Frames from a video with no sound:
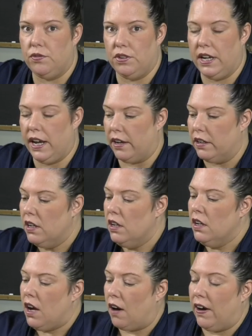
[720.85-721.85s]
if you can.
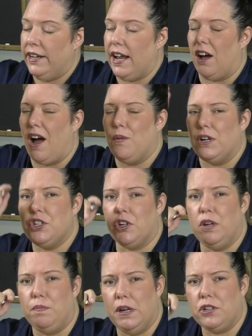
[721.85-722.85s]
All right, now I want to
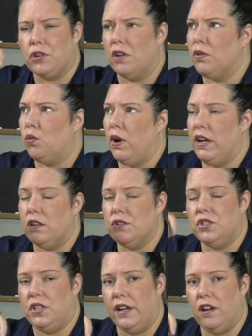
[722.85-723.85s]
show you a picture of the
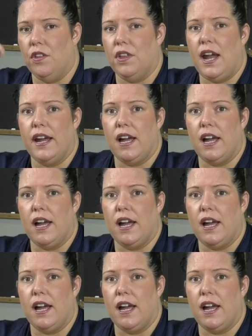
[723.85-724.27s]
whale's tail that I